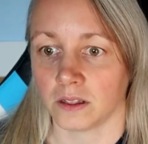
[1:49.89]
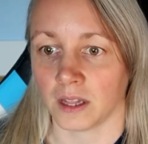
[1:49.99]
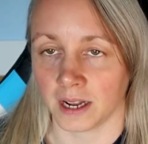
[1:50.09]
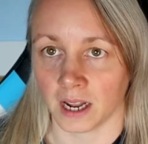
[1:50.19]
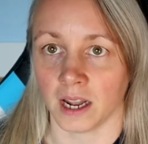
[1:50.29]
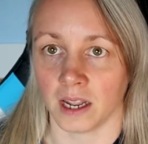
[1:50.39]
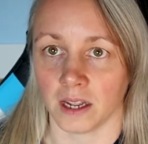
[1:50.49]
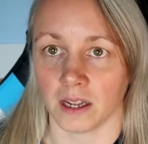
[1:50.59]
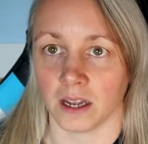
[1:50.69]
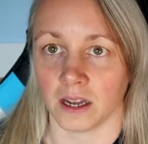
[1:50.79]
like
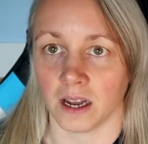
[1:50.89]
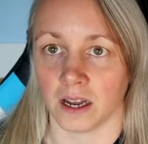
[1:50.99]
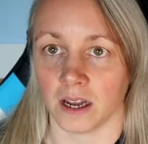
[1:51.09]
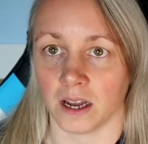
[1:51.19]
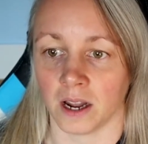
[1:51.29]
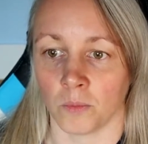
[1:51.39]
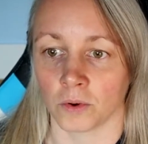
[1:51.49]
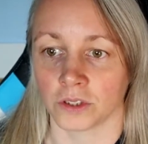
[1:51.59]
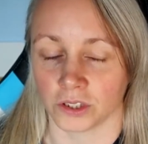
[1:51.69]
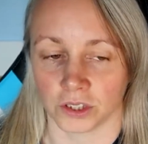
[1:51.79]
I
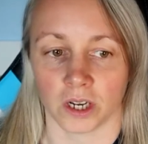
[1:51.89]
wanted to